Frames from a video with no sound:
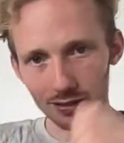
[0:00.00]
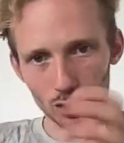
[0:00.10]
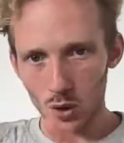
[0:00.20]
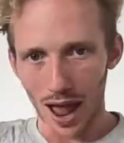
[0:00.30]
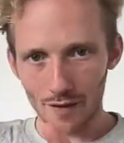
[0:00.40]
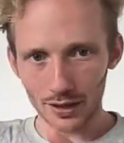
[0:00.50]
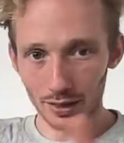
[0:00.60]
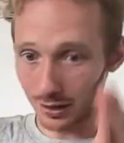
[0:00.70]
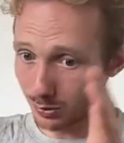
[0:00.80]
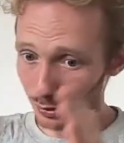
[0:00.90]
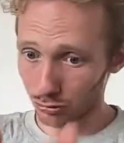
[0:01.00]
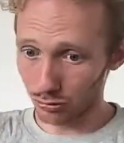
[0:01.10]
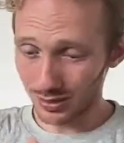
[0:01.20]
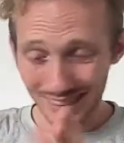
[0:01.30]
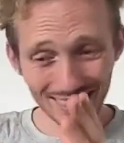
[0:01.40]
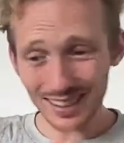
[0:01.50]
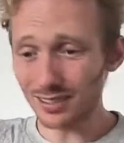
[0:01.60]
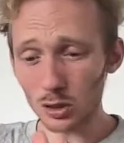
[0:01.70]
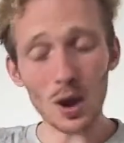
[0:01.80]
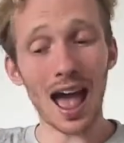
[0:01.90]
two have it.
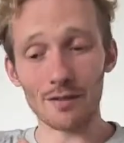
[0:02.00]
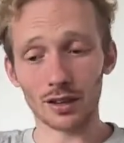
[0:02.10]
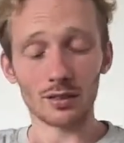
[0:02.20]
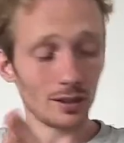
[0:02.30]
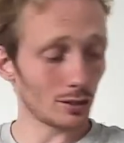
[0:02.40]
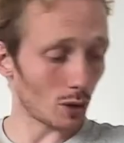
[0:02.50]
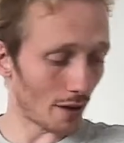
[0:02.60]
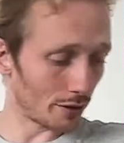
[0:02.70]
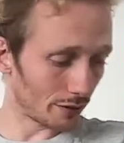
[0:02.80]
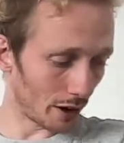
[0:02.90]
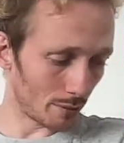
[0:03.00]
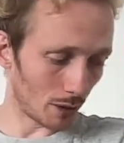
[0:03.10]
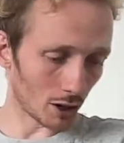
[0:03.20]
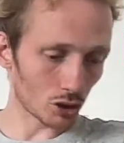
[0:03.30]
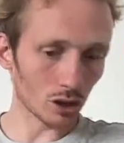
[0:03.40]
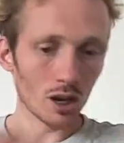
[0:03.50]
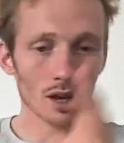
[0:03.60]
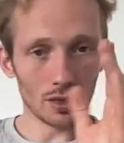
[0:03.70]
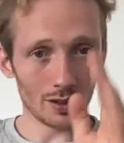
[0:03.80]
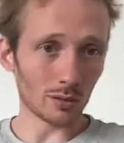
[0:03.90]
These two have it. These two have it very
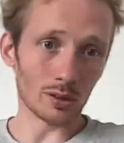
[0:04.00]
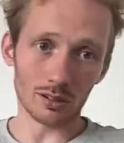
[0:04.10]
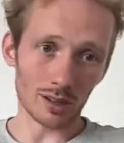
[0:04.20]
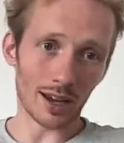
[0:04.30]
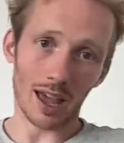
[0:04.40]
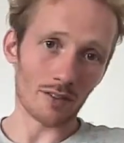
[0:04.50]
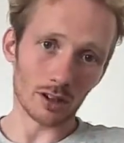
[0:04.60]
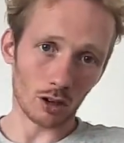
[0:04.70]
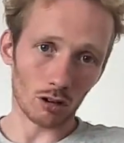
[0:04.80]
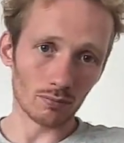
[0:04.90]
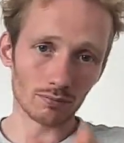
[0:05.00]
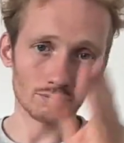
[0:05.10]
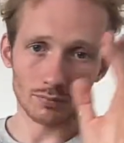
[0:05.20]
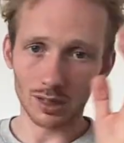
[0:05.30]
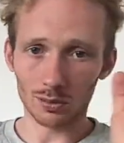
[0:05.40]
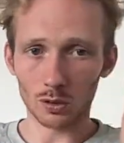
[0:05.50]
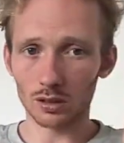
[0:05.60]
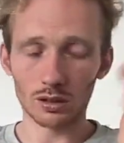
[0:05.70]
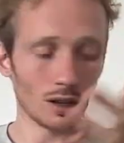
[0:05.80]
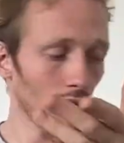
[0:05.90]
much. This one does not have it at all. This
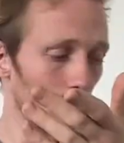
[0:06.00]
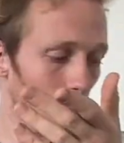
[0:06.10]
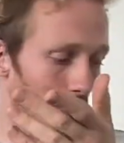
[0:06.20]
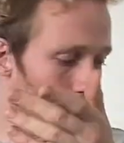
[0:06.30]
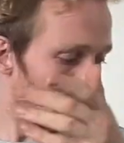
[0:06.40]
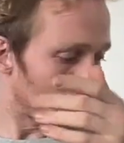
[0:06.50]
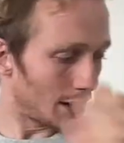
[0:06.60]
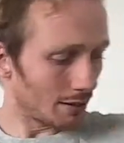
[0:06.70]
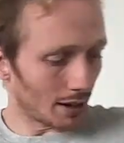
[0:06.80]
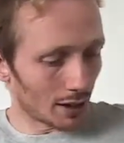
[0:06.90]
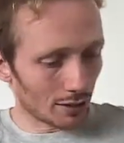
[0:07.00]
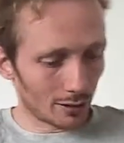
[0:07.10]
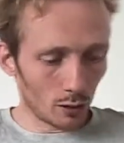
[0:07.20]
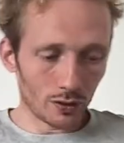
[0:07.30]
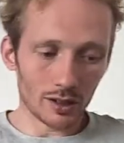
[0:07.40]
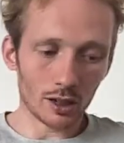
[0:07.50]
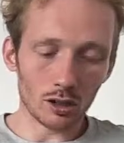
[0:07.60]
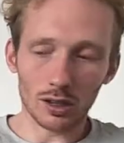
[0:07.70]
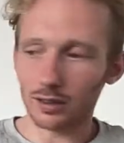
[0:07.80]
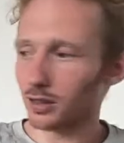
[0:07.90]
one, it tastes like a silver
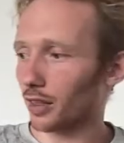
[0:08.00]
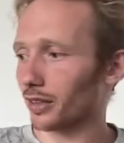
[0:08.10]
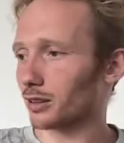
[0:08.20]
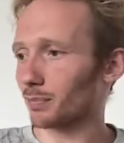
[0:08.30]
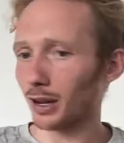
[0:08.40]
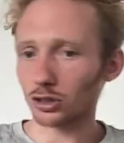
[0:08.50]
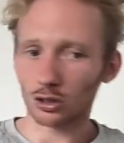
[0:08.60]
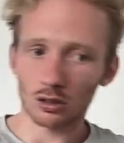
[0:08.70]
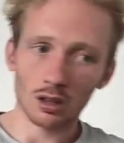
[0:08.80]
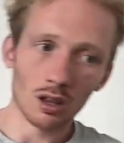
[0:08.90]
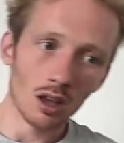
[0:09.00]
needle. It's nothing special.